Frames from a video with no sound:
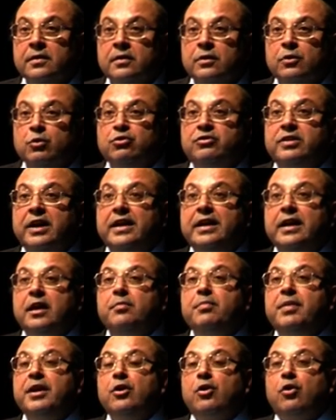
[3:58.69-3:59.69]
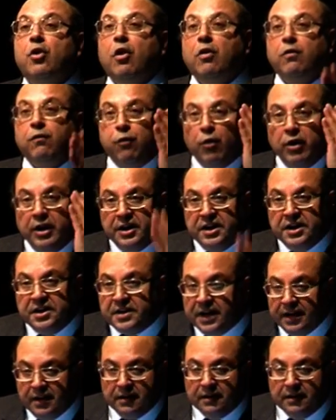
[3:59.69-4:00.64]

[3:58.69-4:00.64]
who said he had been wrongfully detained.